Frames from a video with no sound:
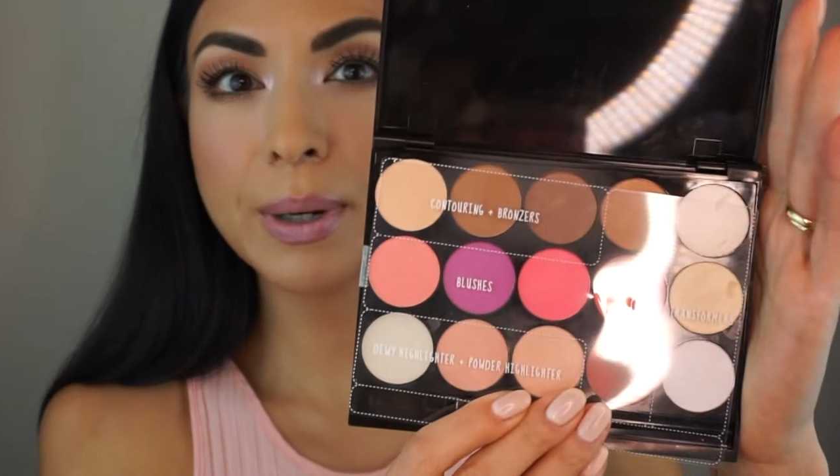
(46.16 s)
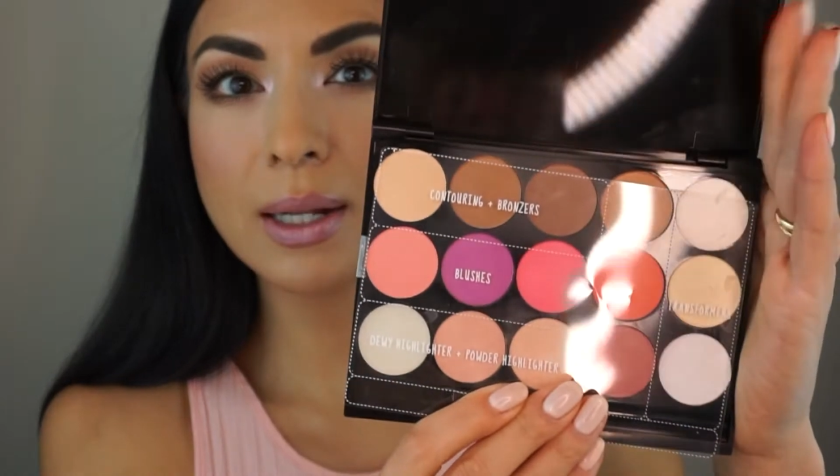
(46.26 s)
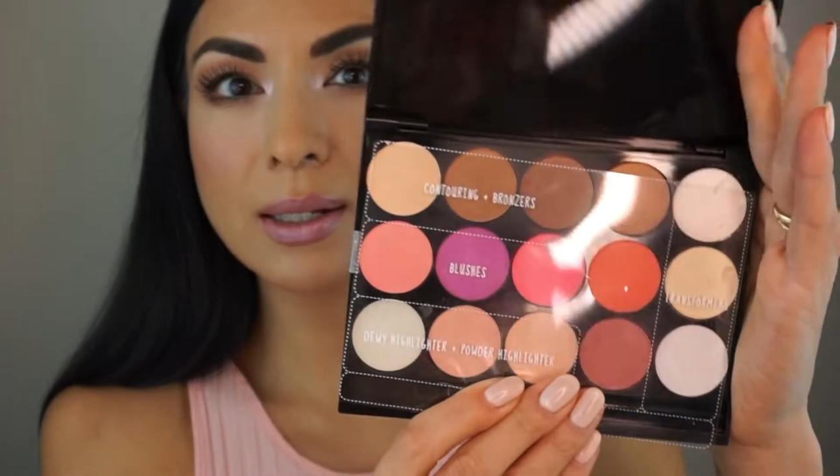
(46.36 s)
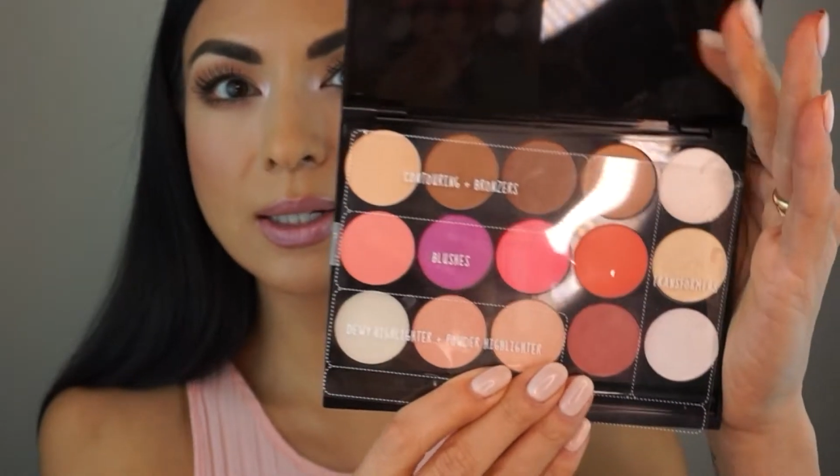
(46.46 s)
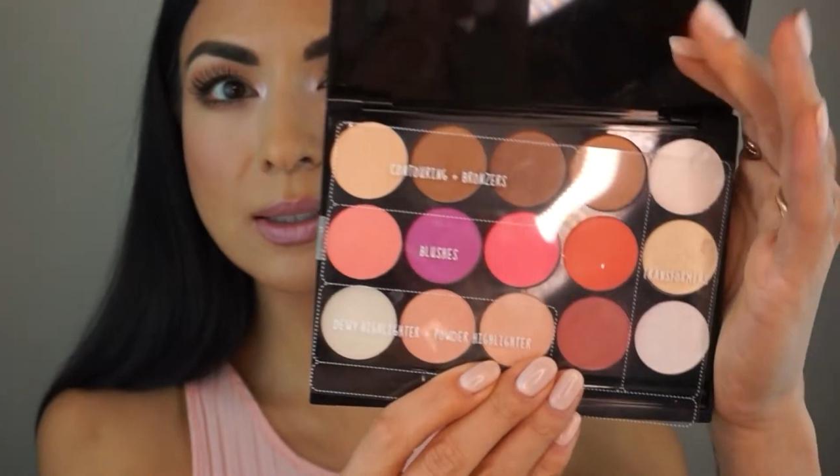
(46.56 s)

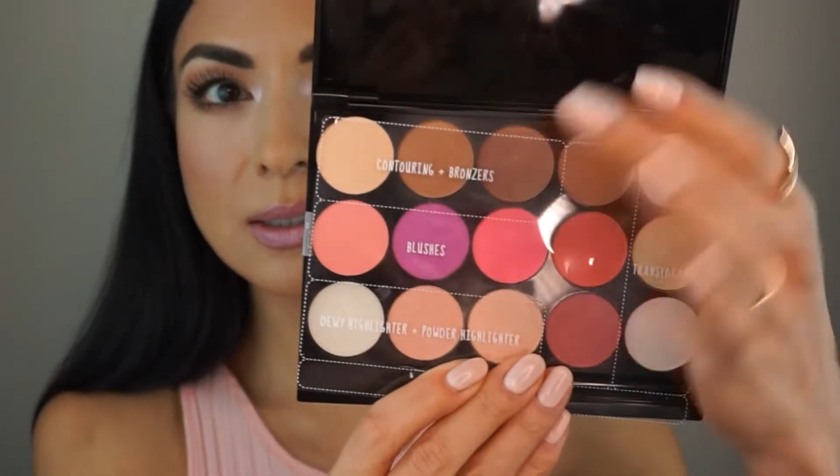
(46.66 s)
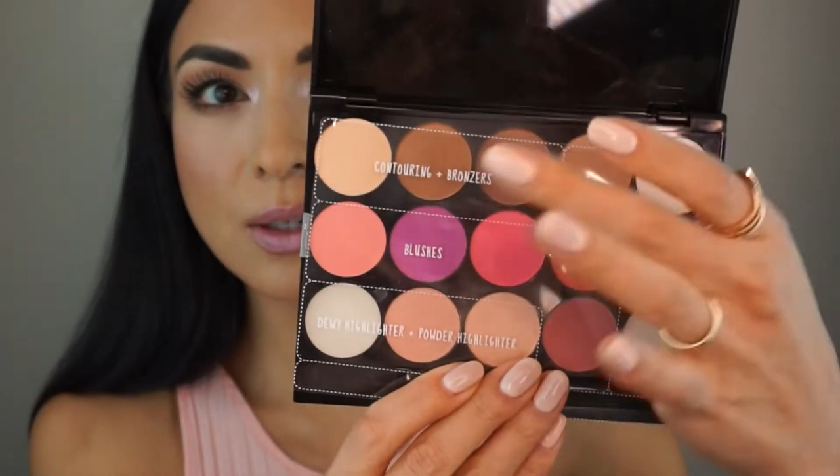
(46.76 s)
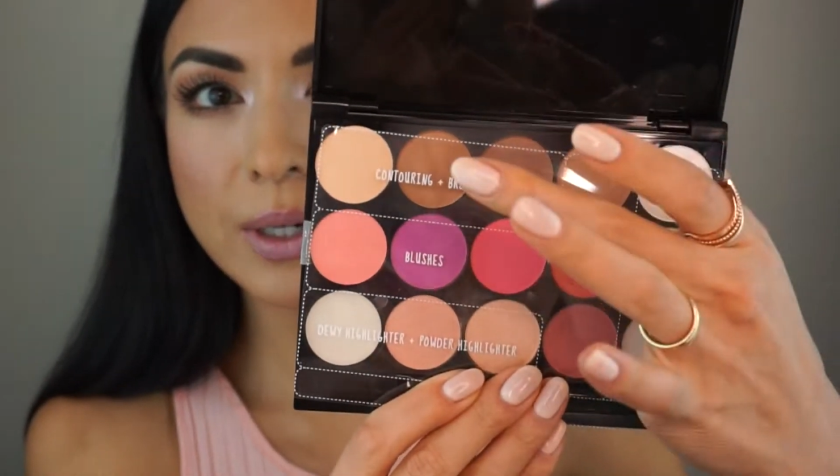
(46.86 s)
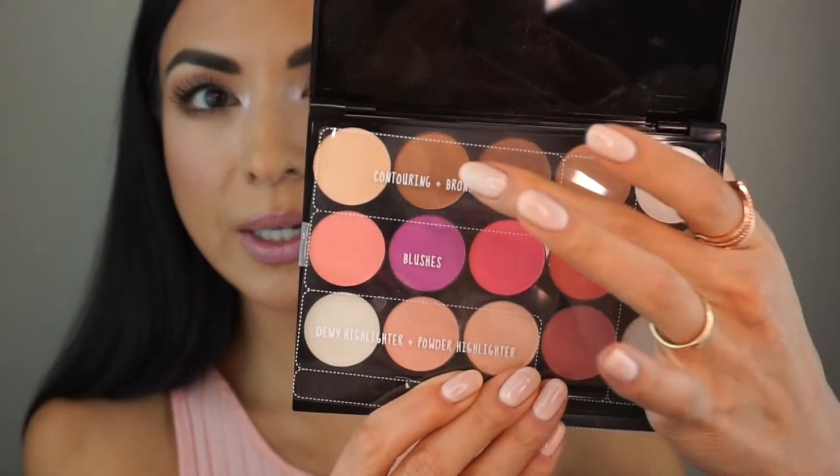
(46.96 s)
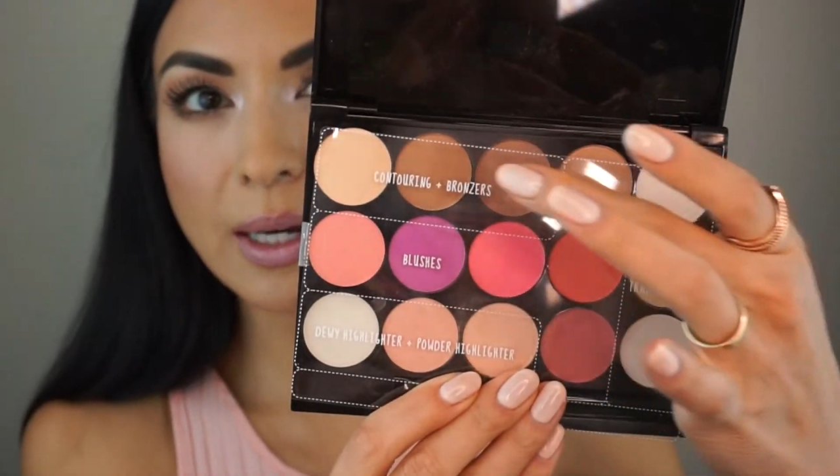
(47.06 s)
palette,
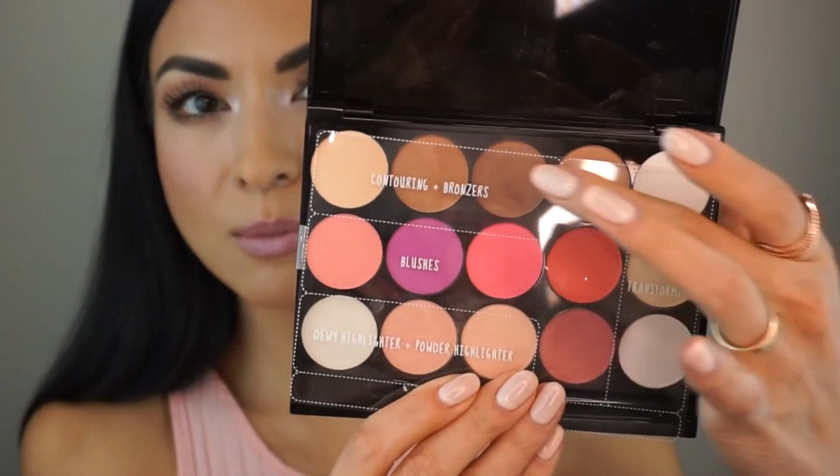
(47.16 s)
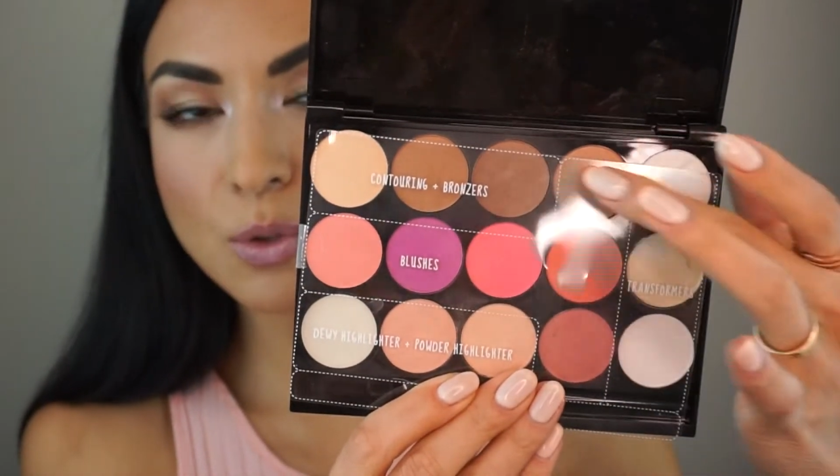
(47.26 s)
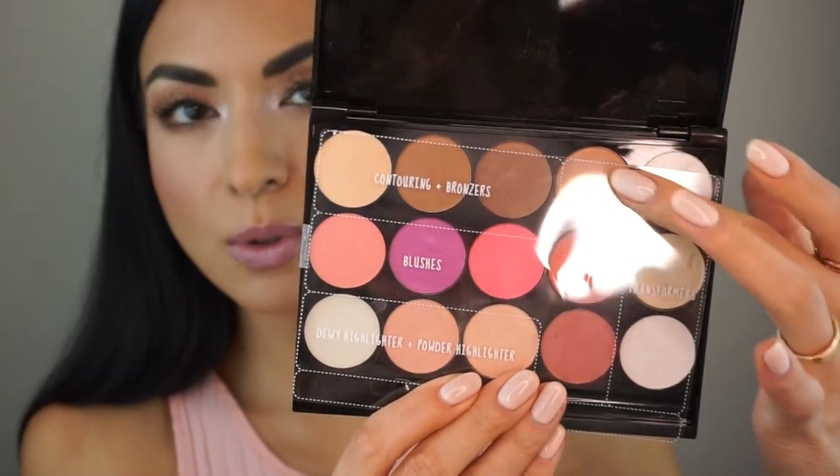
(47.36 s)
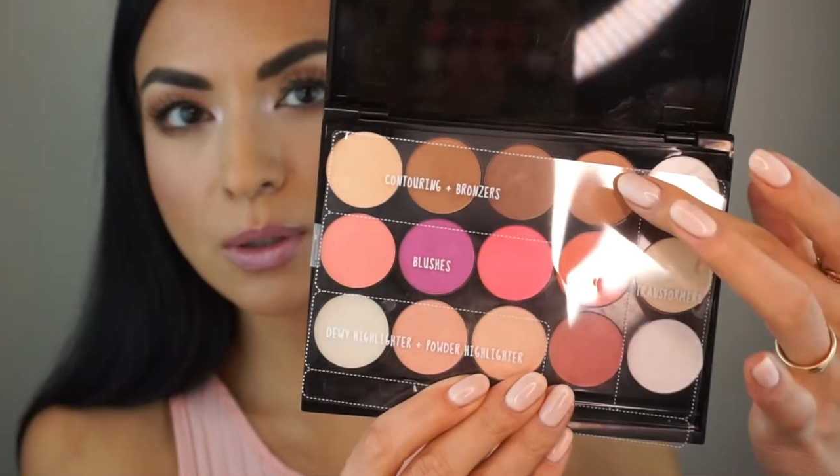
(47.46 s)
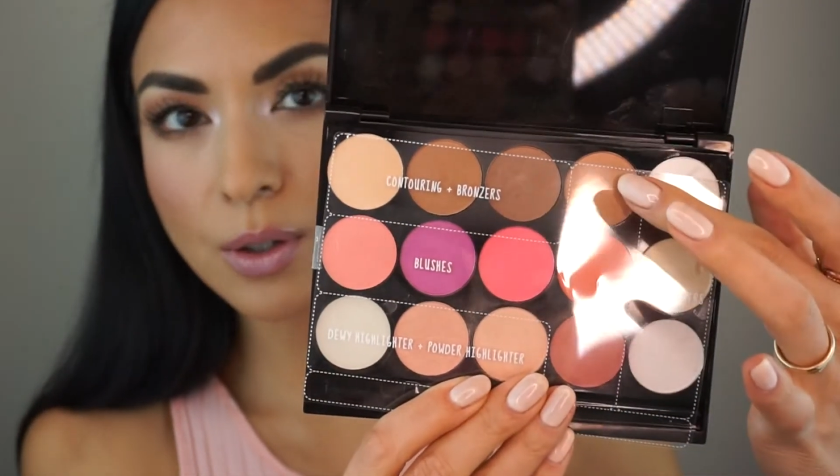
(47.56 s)
so it
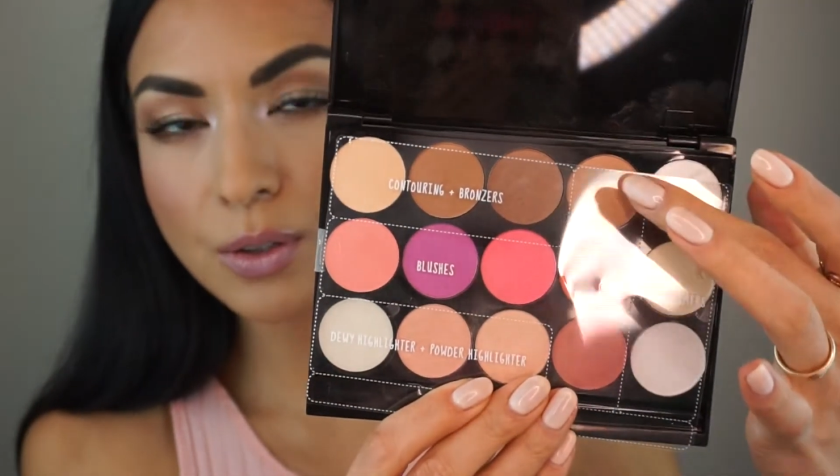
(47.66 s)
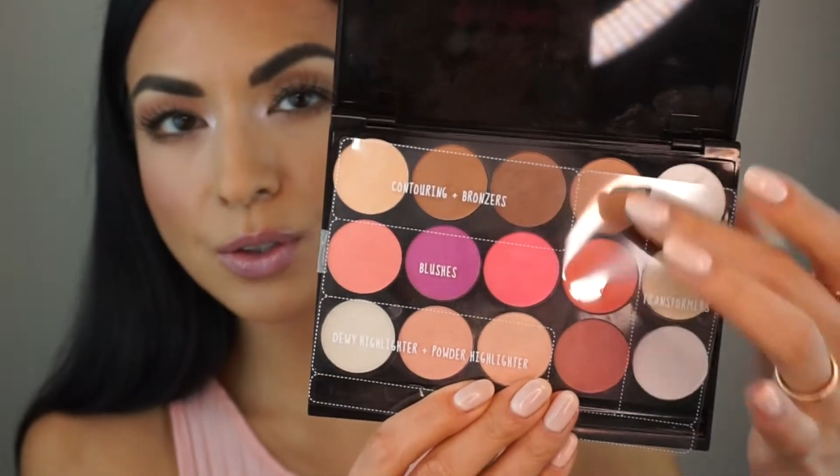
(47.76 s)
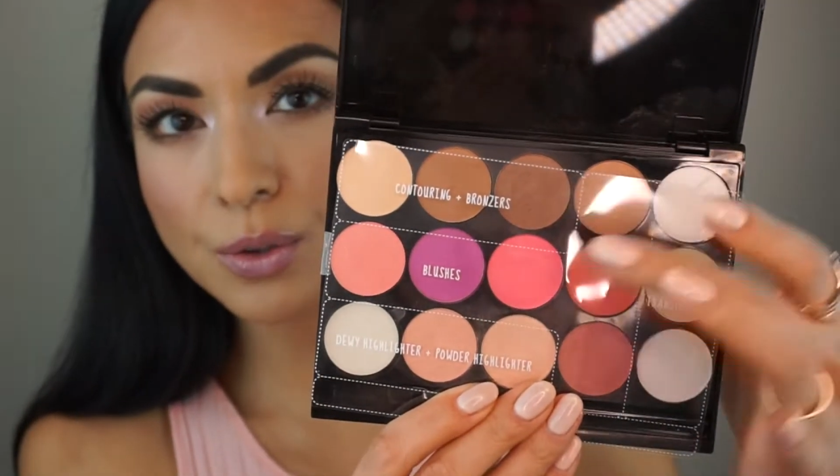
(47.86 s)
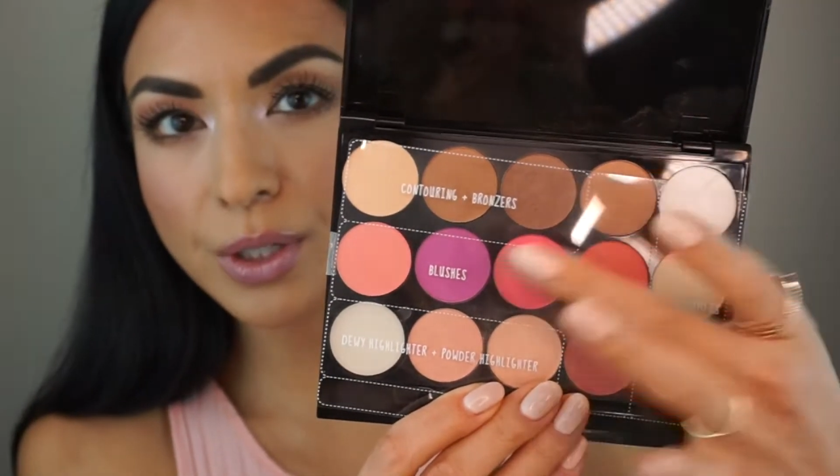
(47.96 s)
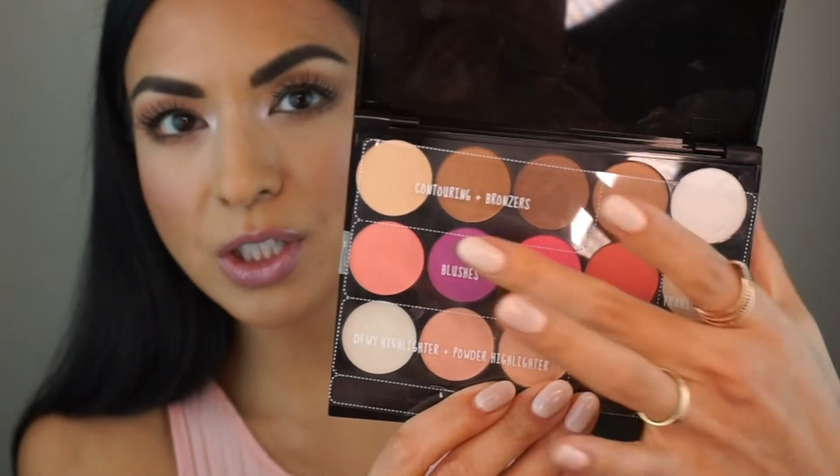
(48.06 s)
comes with
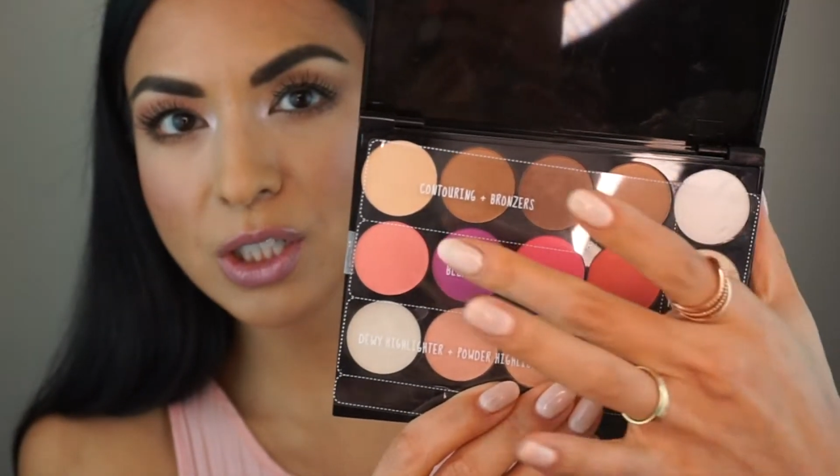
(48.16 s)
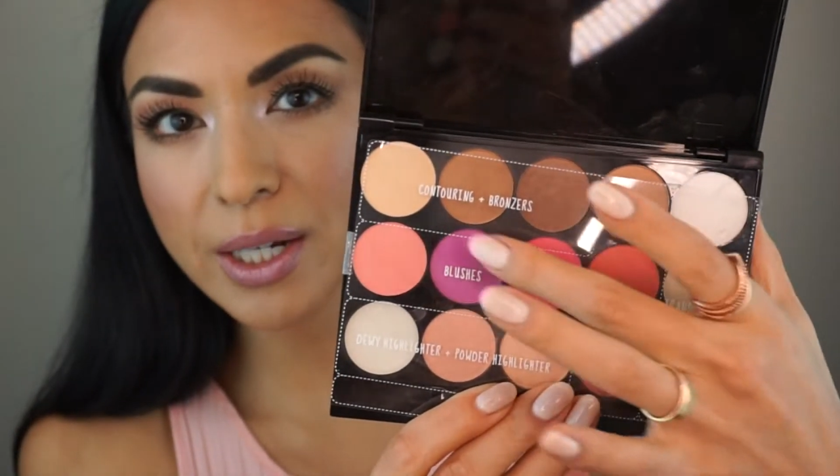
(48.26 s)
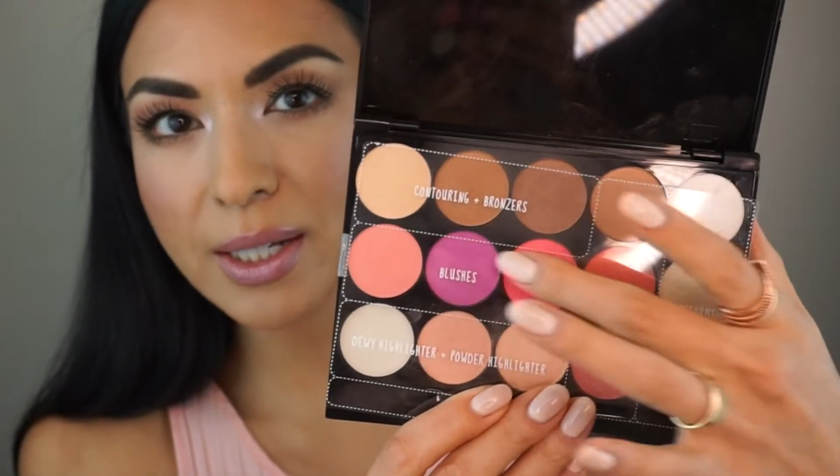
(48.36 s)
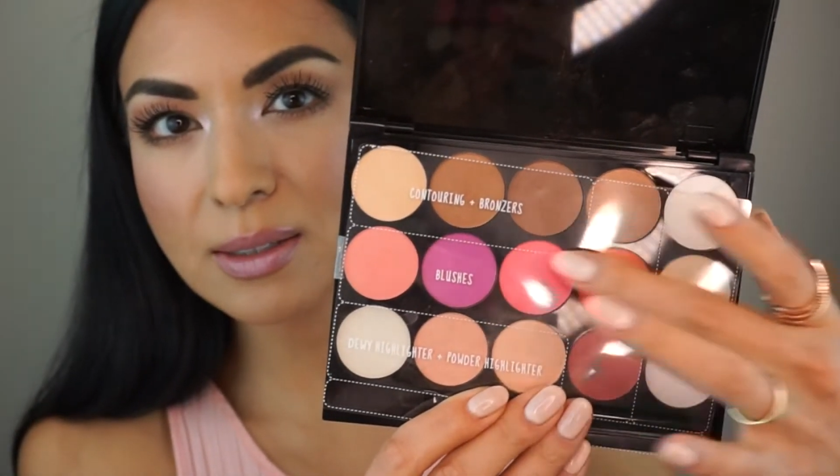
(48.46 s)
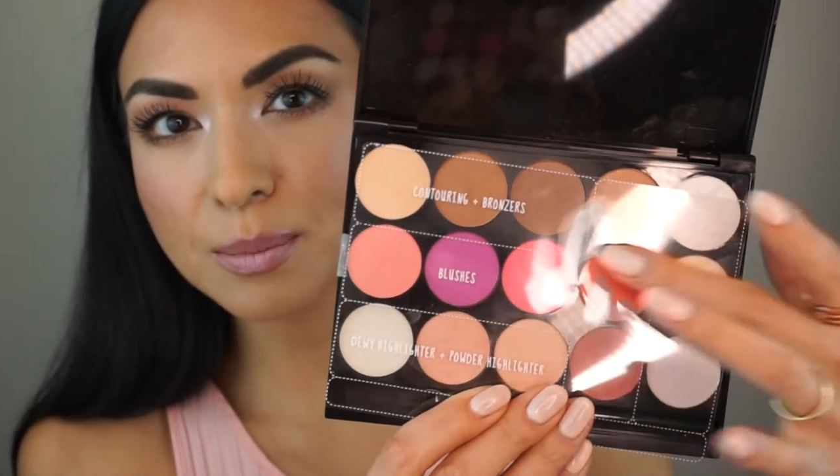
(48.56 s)
contouring
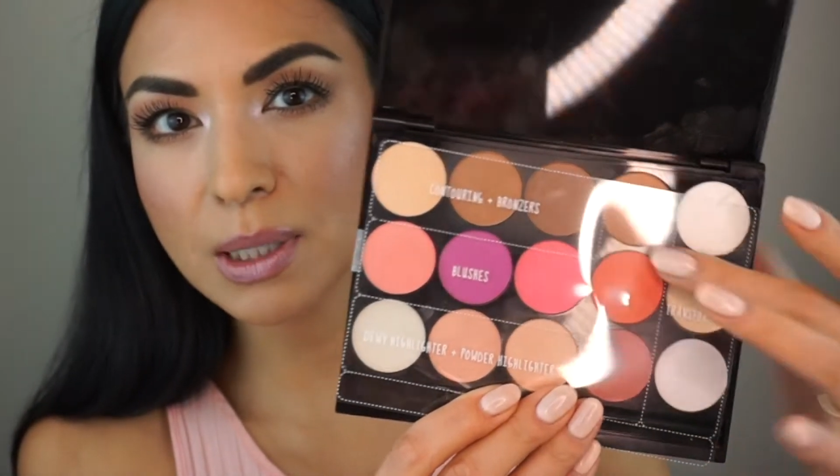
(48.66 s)
shades,